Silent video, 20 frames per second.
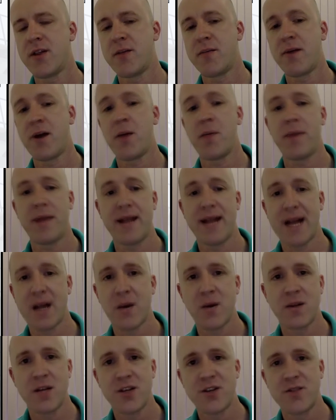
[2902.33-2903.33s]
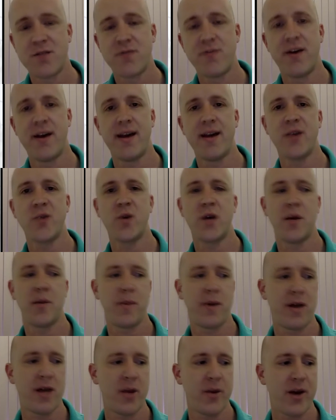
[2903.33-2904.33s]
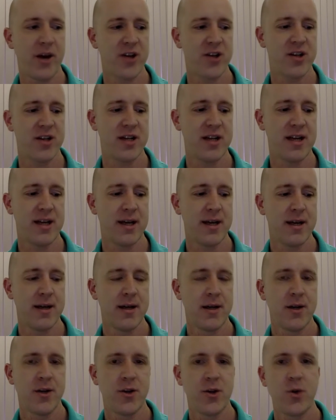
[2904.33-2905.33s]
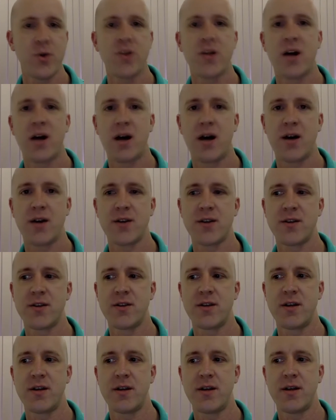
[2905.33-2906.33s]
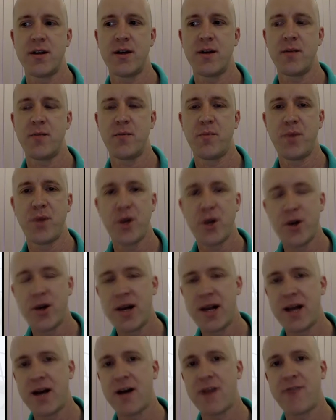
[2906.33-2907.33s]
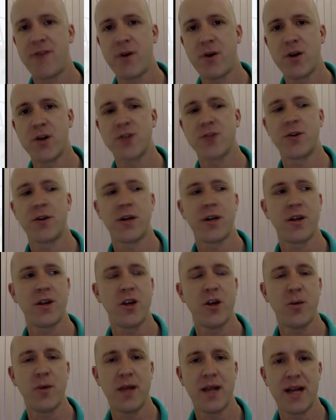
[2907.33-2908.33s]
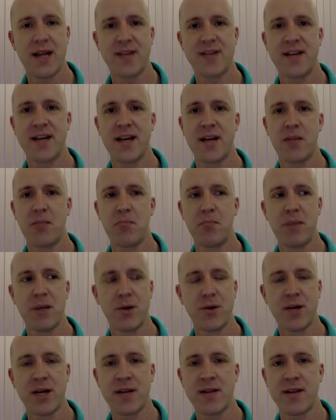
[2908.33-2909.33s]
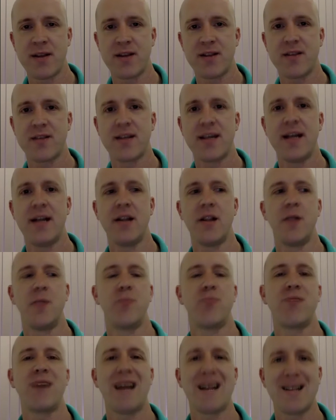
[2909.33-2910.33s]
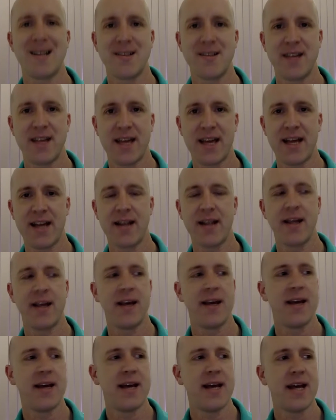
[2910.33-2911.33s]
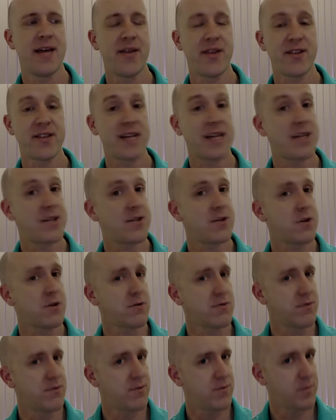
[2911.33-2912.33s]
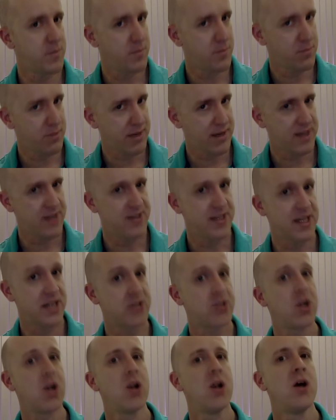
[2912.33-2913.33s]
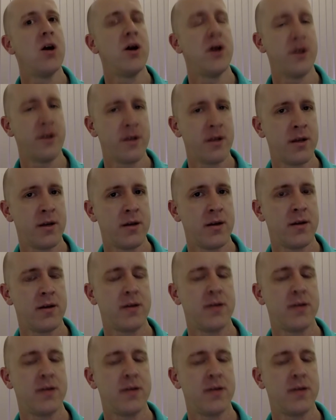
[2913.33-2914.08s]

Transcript: There might be an acquisition phase whereby you actually do tasks that purely are focused on accumulating and building this skill and practicing it in the sense of practicing to learn.